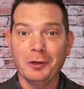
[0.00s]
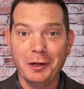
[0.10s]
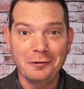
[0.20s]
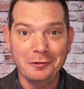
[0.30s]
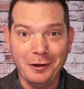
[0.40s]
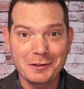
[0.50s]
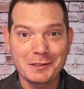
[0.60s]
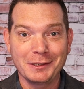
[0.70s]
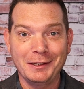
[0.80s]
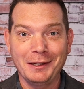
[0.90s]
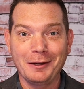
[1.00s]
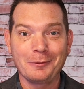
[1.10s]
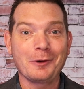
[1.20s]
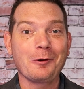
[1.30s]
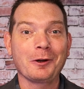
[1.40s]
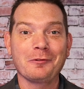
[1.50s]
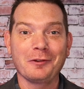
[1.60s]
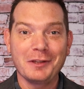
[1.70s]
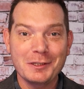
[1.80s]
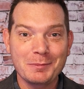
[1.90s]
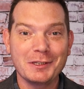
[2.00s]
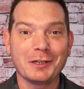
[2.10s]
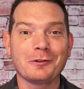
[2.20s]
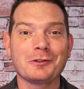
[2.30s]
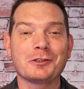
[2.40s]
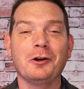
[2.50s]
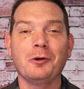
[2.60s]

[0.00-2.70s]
a lot of, obviously, recording for this particular show.